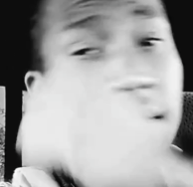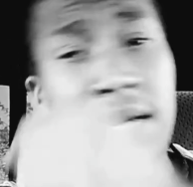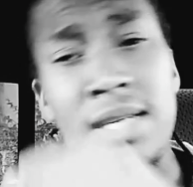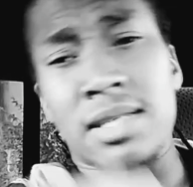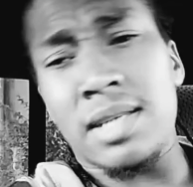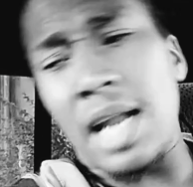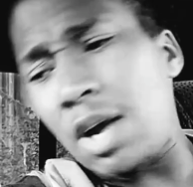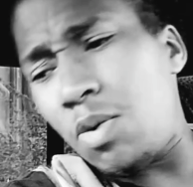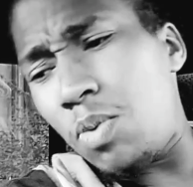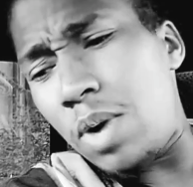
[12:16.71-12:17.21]

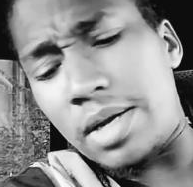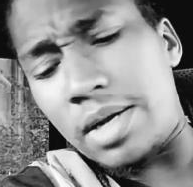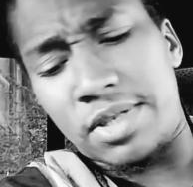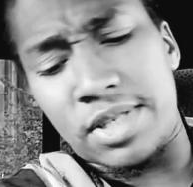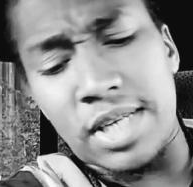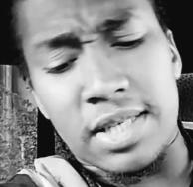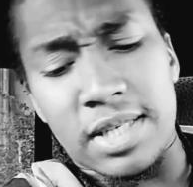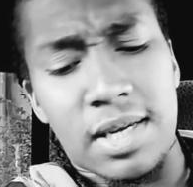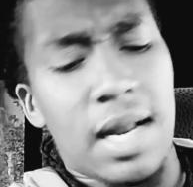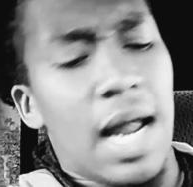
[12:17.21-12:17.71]
It's like, what,
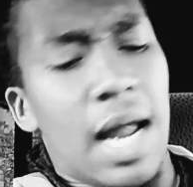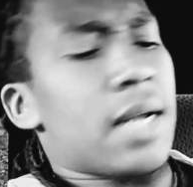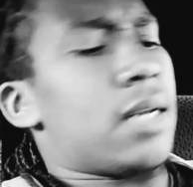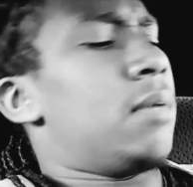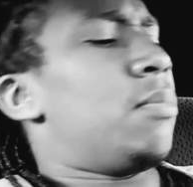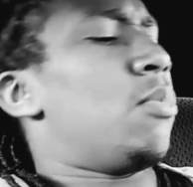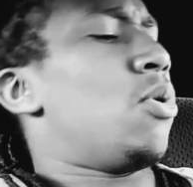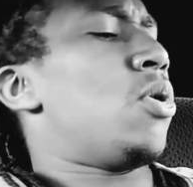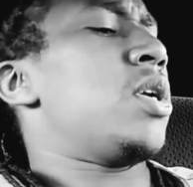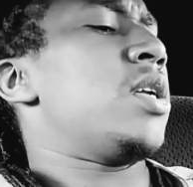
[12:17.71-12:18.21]
6 o'clock in
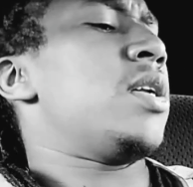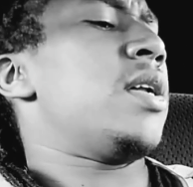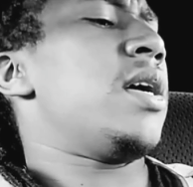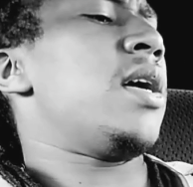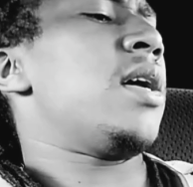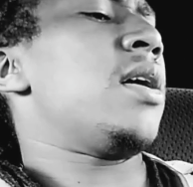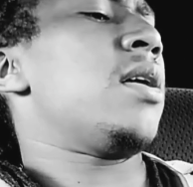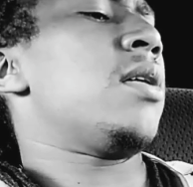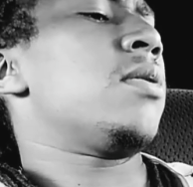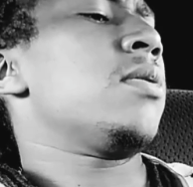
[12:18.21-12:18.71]
the morning
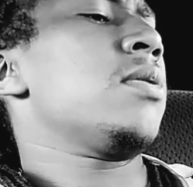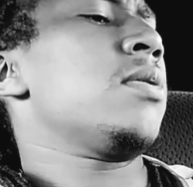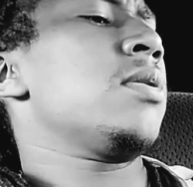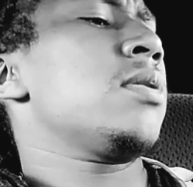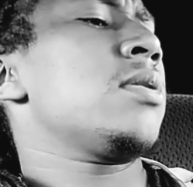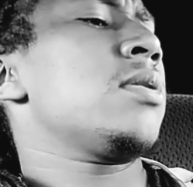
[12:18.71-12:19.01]
now?